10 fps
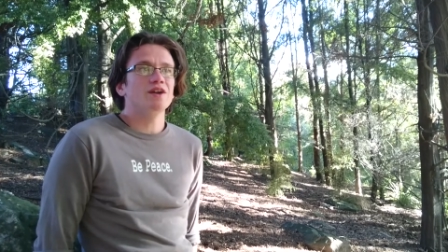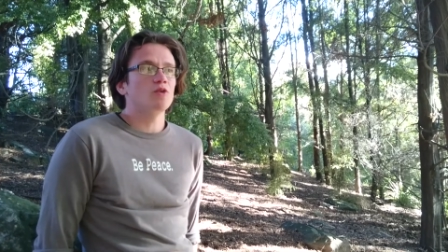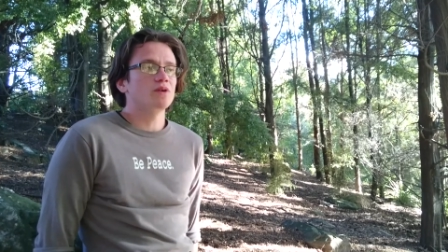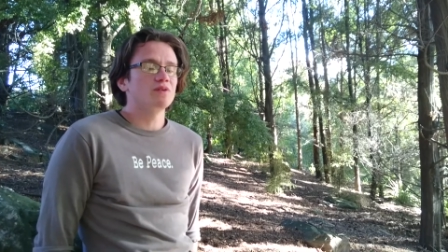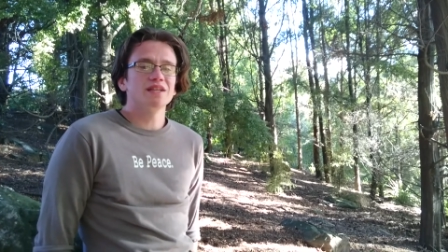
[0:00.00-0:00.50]
and
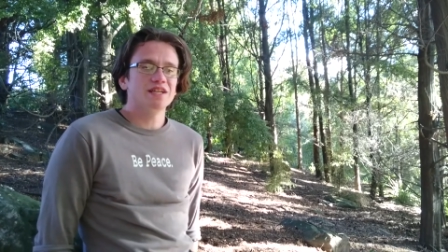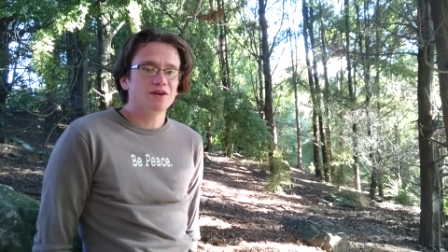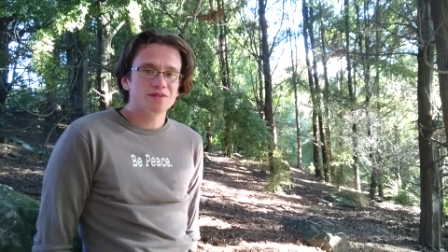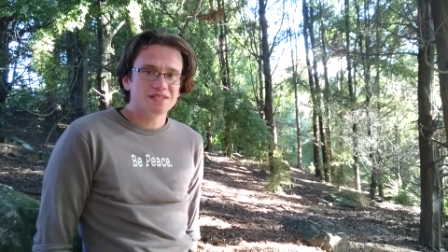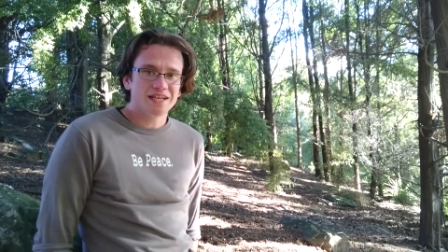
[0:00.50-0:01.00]
all we really
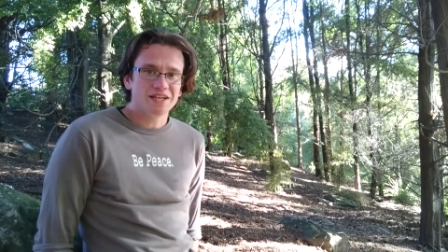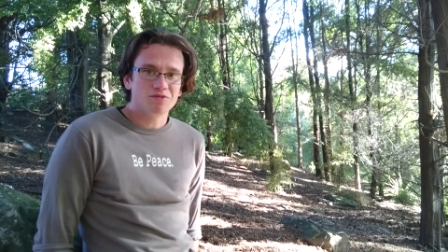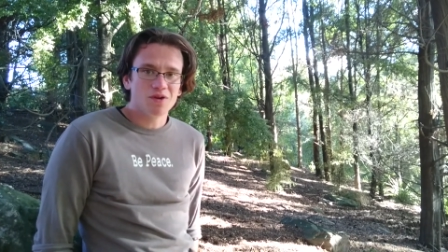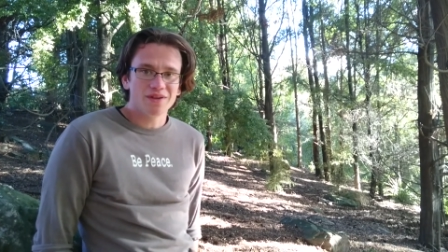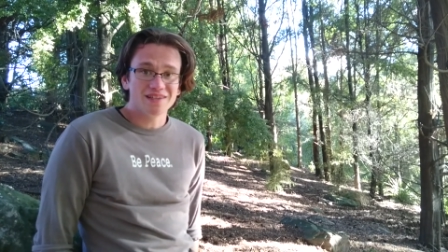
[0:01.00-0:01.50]
know is that he
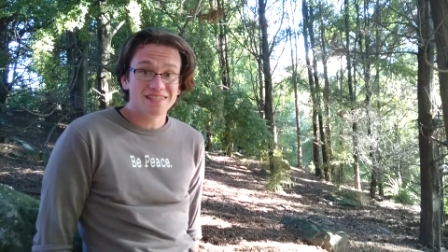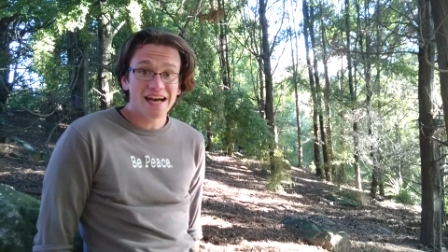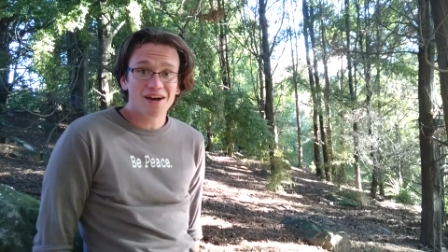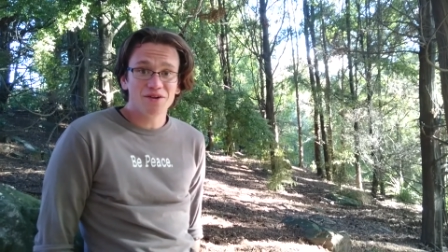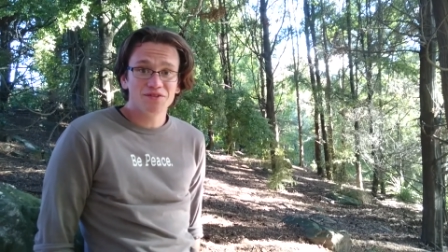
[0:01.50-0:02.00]
wrote it
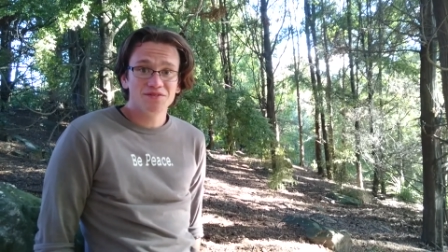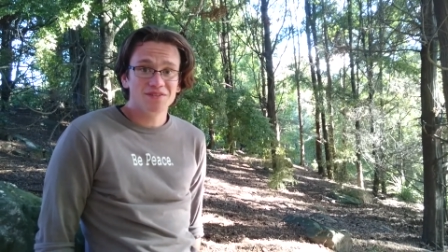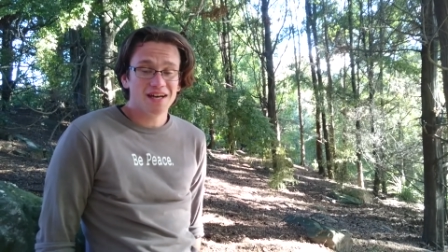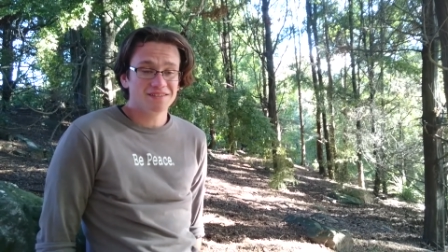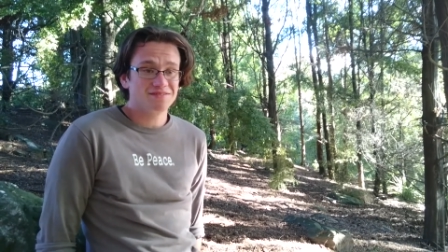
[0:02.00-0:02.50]
down,
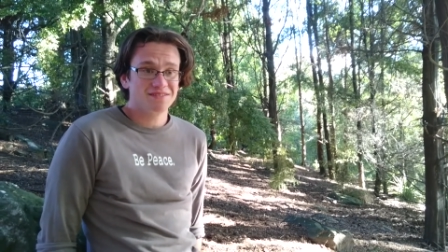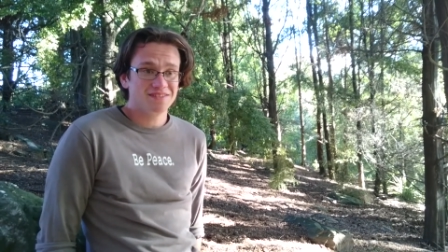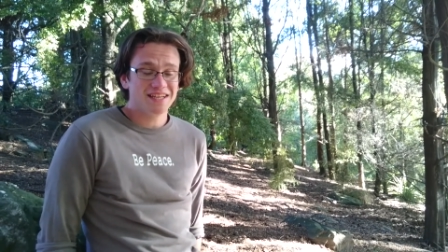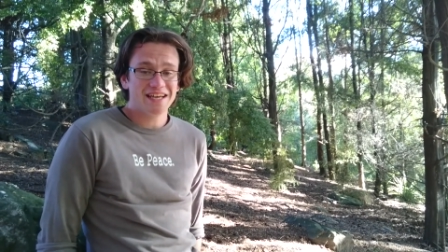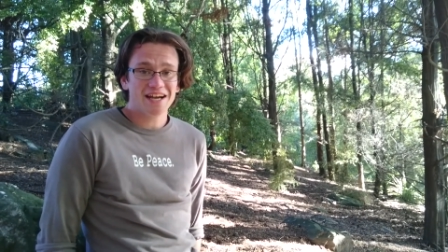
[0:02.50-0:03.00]
not
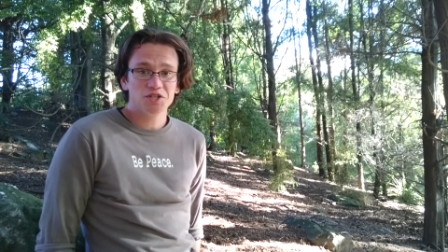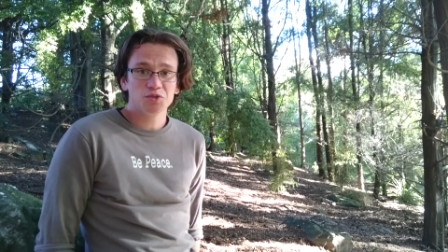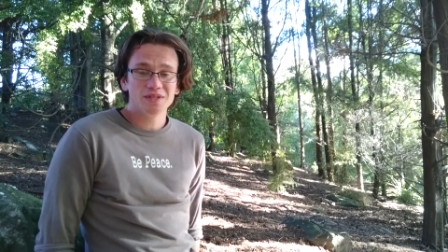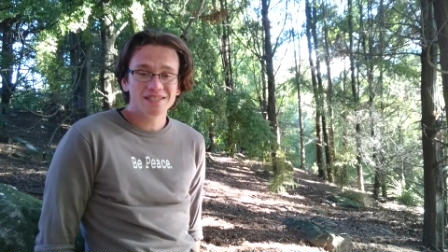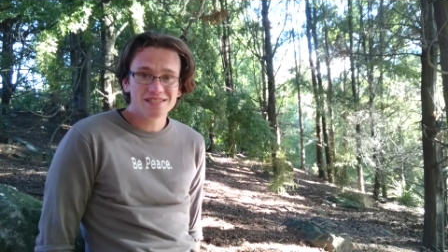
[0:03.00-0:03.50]
that he
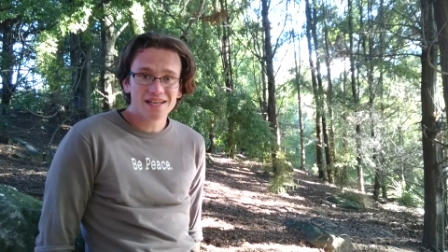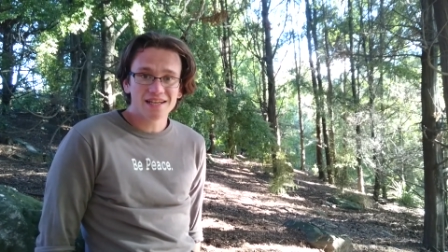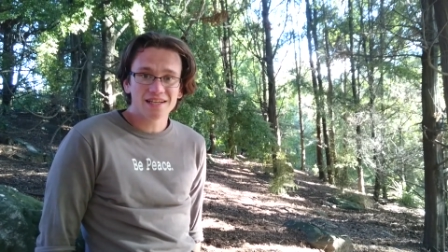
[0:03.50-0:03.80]
actually said